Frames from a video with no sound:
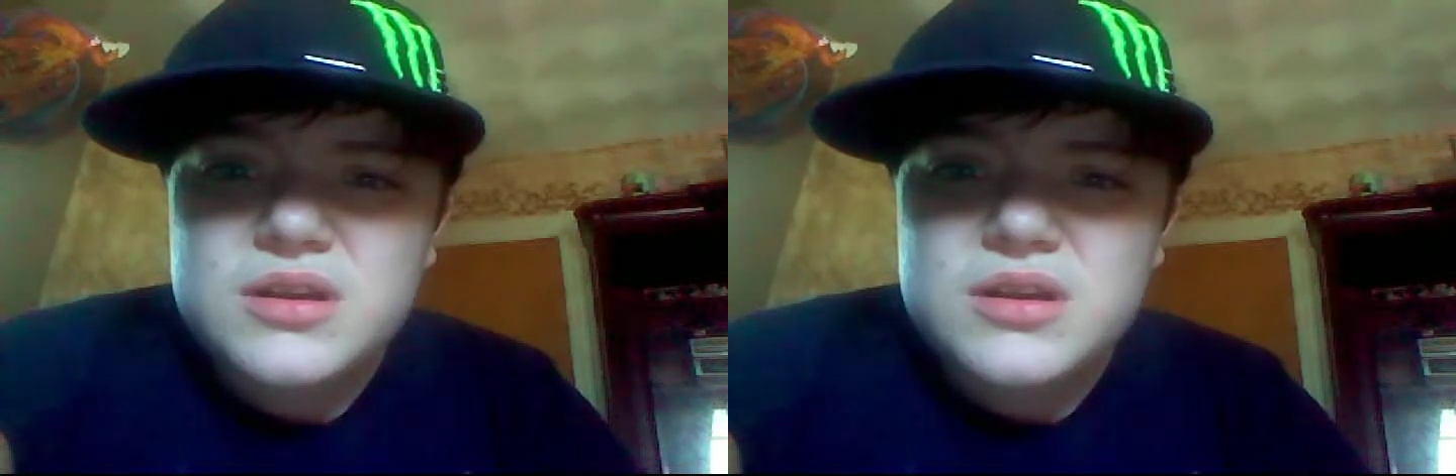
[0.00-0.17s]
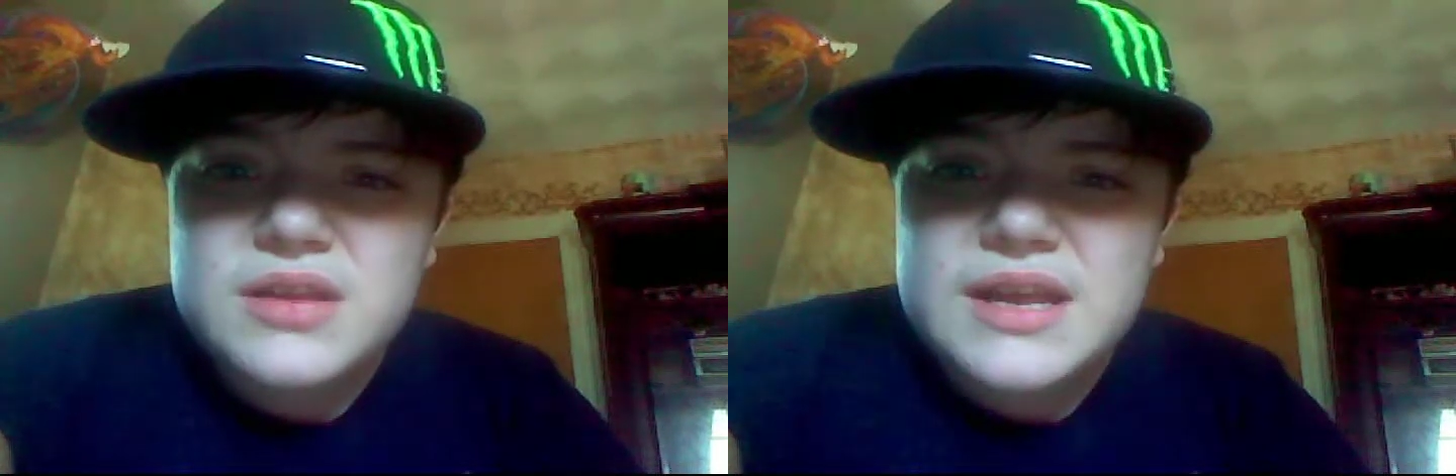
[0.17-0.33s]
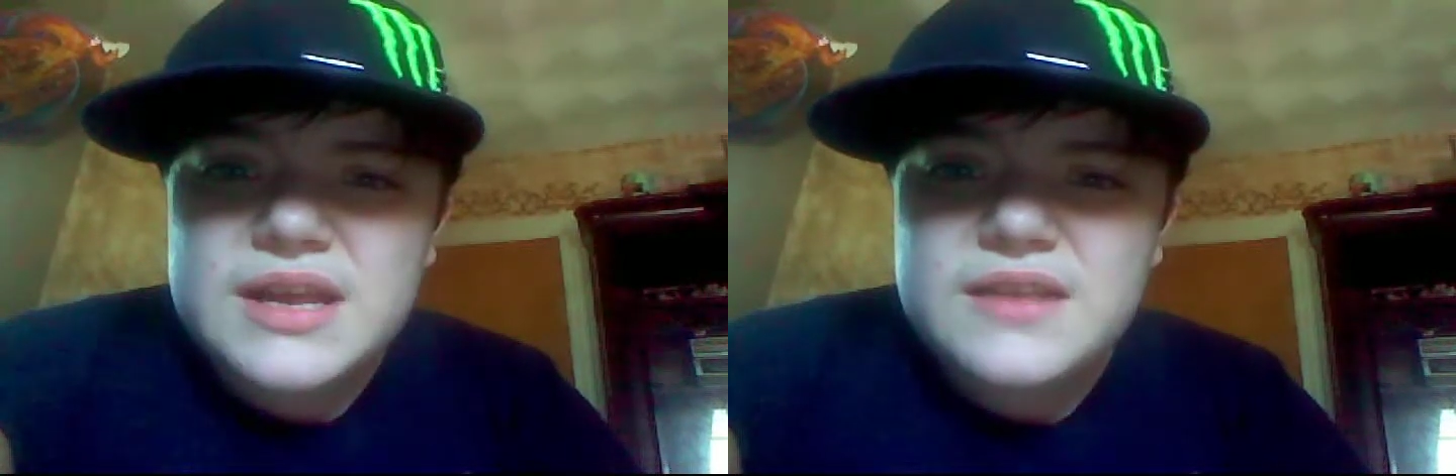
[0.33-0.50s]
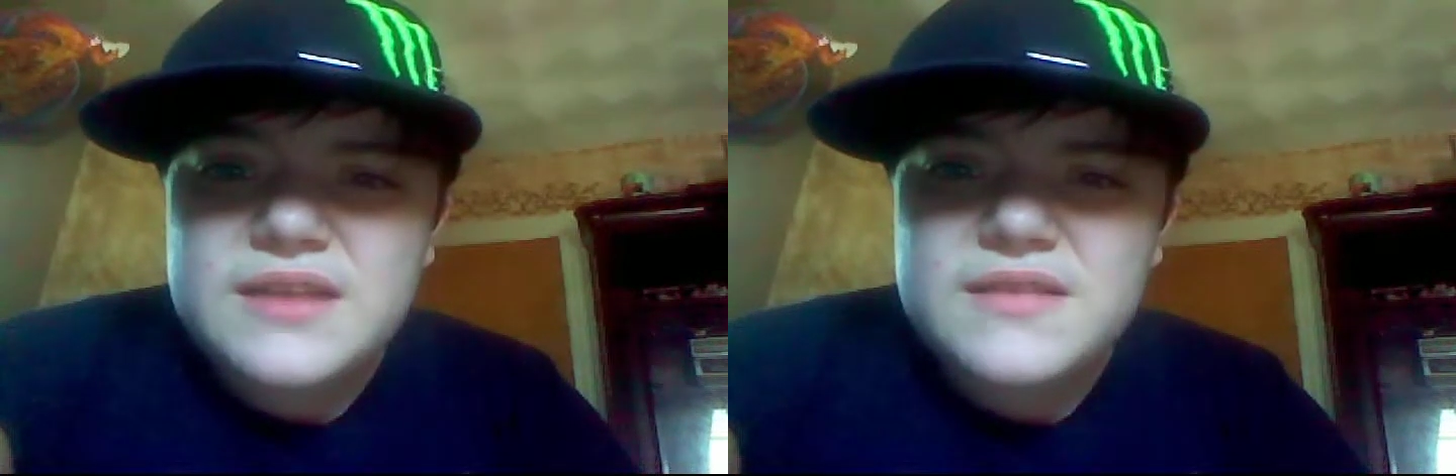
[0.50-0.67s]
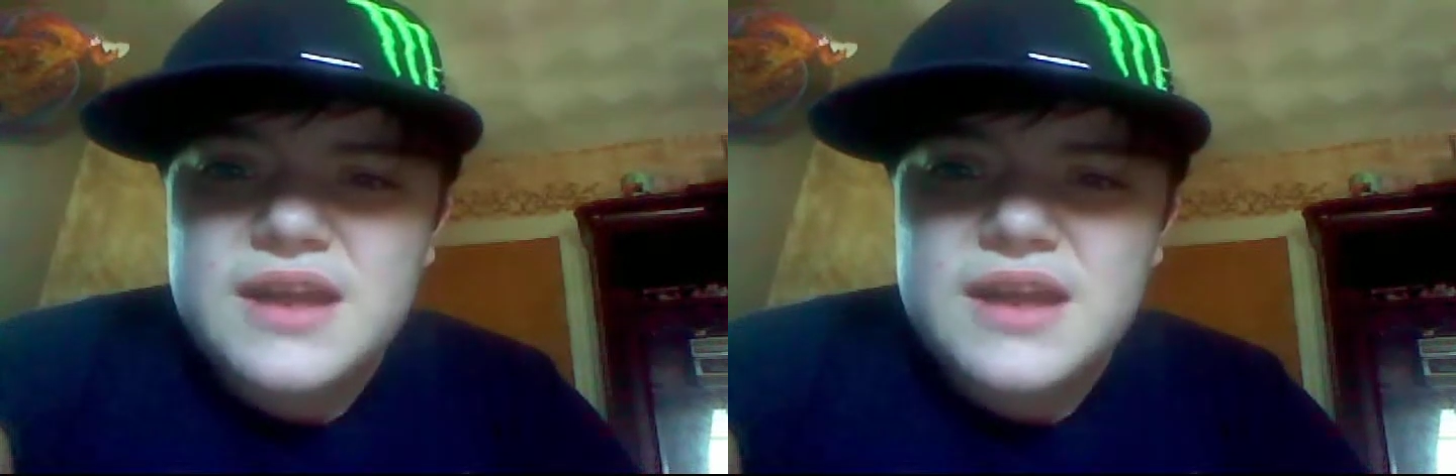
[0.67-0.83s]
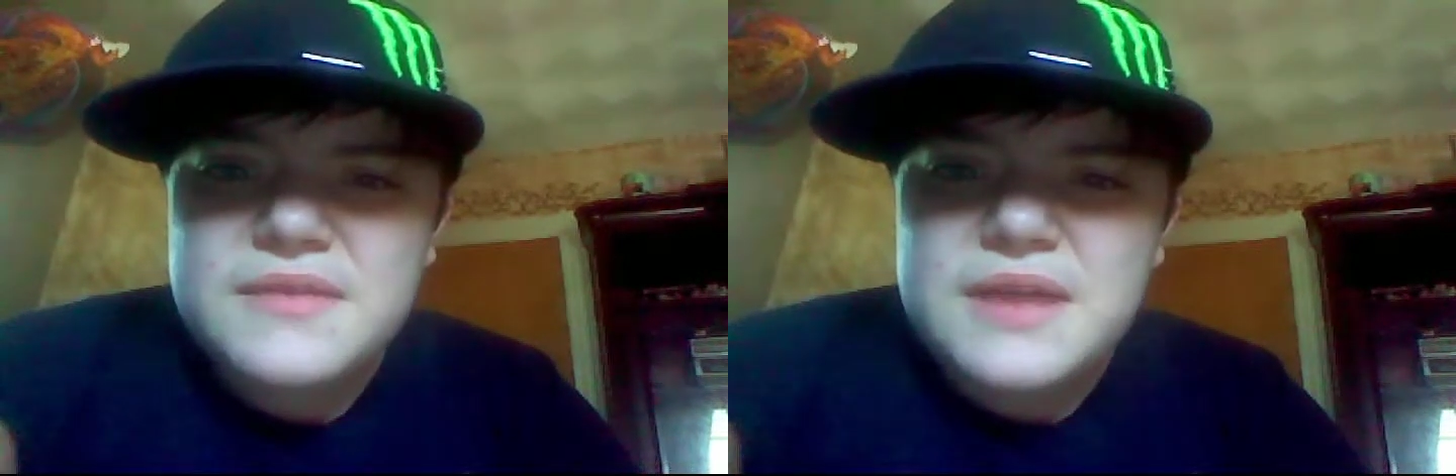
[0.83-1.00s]
then
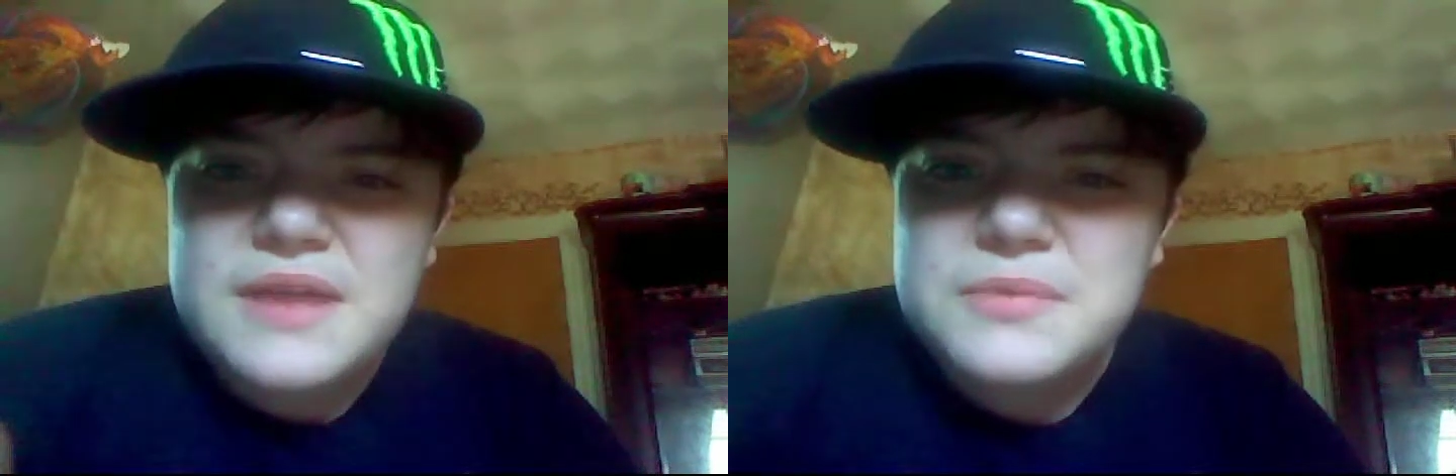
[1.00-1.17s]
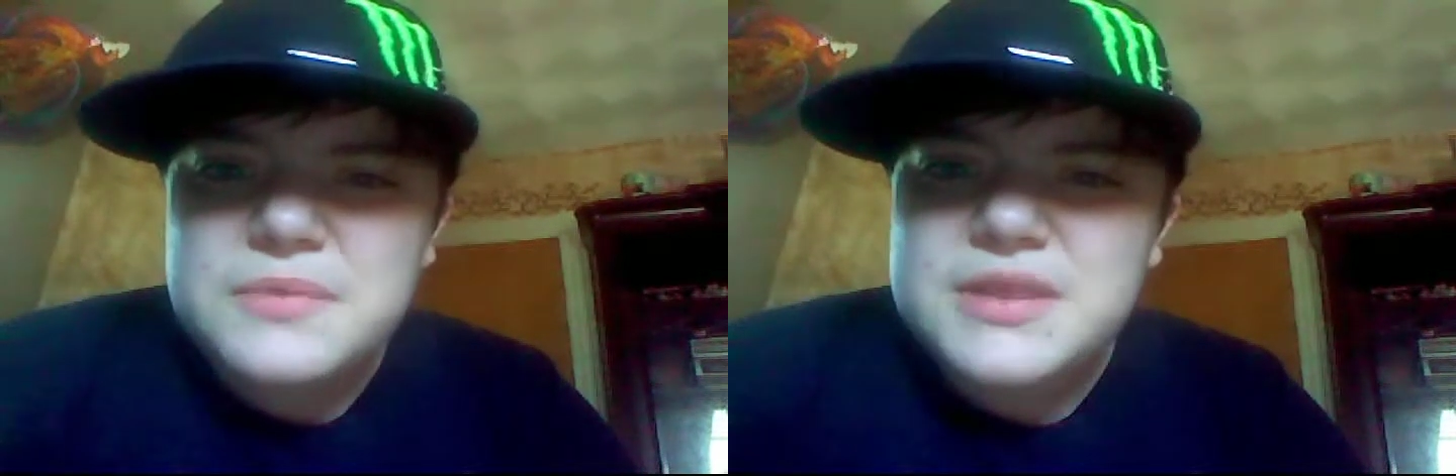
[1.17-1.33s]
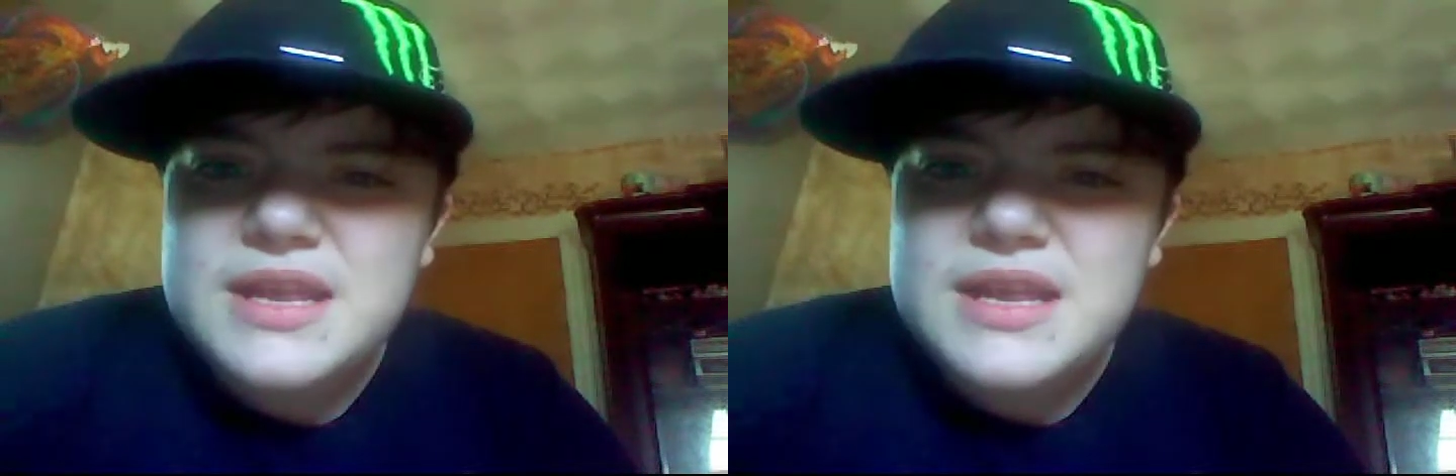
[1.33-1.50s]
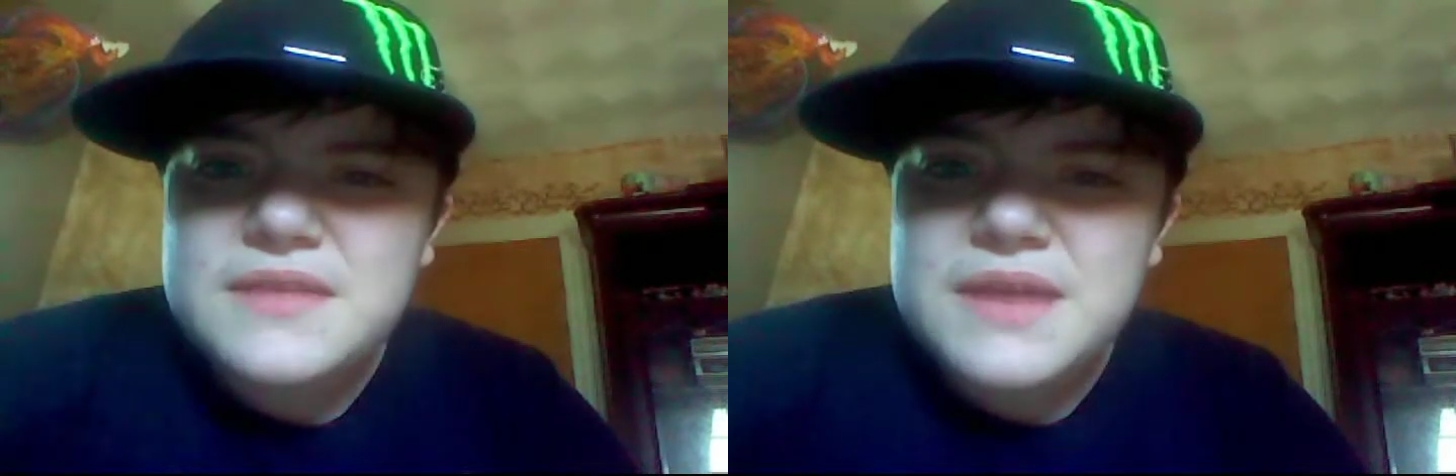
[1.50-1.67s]
I would think